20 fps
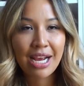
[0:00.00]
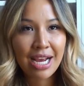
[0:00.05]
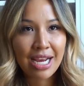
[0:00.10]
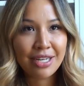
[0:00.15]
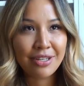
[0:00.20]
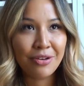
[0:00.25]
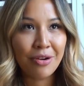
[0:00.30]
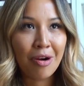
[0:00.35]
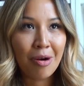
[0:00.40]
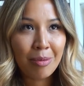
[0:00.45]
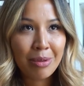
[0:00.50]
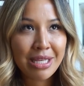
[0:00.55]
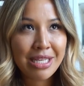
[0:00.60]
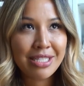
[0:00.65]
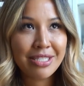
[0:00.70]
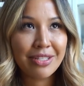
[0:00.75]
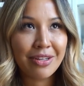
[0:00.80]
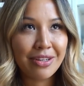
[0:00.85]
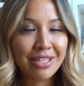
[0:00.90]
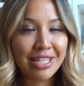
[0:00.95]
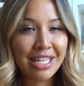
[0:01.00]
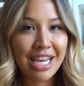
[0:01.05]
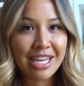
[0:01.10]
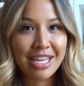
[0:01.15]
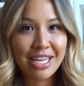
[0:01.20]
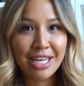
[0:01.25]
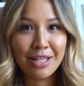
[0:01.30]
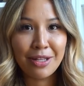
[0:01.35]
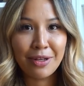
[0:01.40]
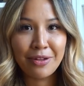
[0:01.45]
I normally don't like
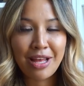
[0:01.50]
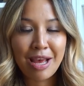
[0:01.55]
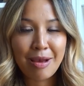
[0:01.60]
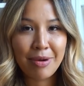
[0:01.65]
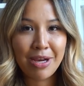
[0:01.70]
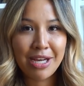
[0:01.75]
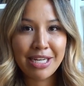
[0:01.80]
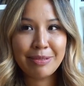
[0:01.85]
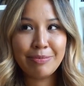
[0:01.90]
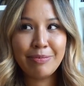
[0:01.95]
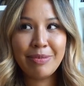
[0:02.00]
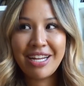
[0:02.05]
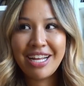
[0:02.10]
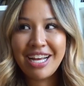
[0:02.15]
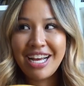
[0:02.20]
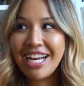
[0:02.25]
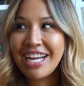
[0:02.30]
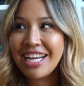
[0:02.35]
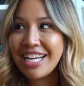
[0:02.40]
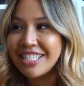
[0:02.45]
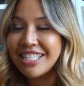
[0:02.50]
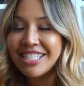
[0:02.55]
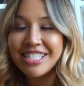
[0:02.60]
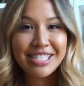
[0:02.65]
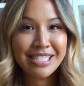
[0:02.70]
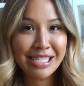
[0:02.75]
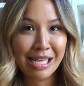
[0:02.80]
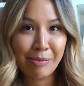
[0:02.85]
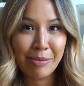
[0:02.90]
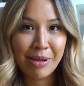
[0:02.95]
yellow that much, but I guess it's
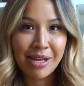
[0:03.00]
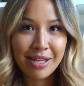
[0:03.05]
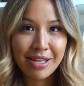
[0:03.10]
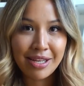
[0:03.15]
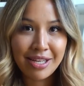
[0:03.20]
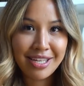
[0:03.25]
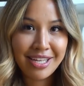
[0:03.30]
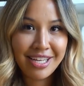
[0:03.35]
summer